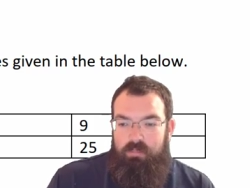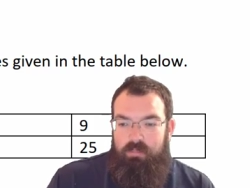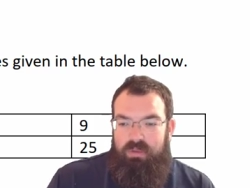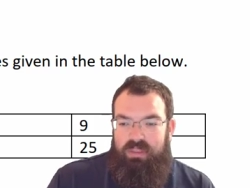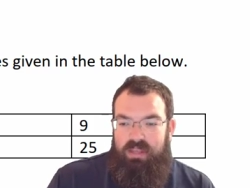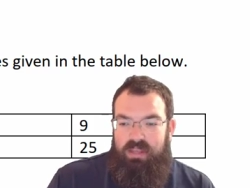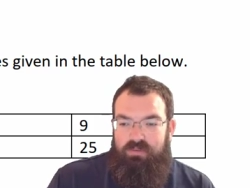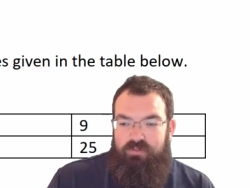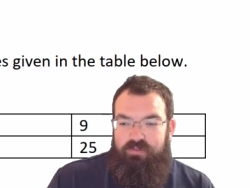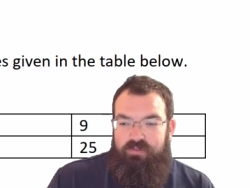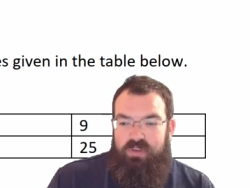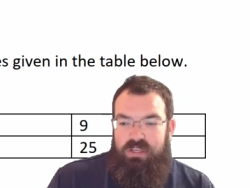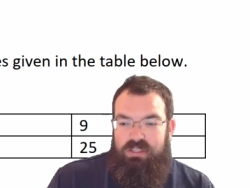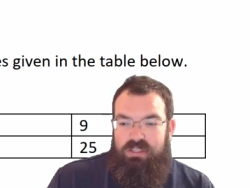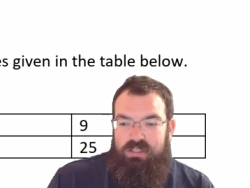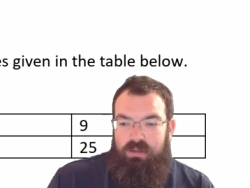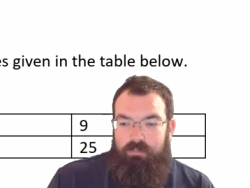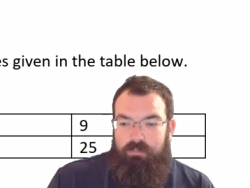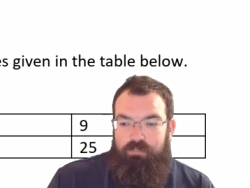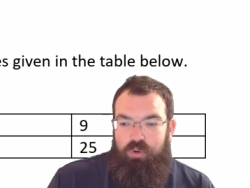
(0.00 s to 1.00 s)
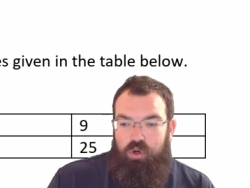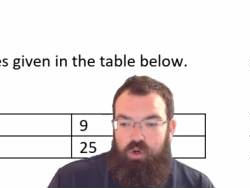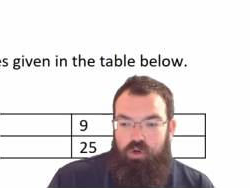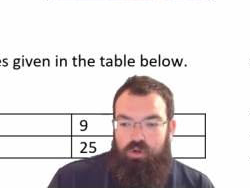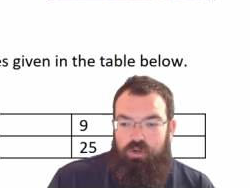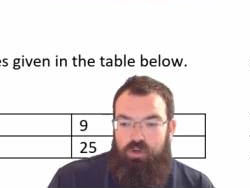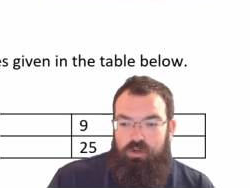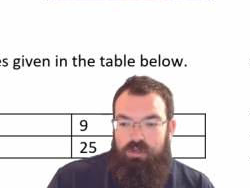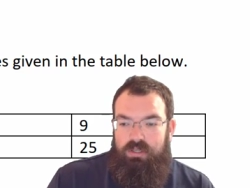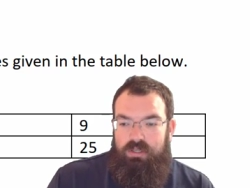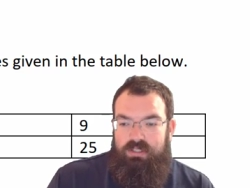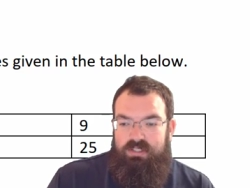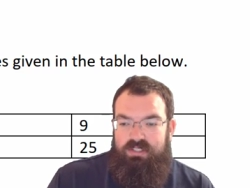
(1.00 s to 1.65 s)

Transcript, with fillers: But then feet per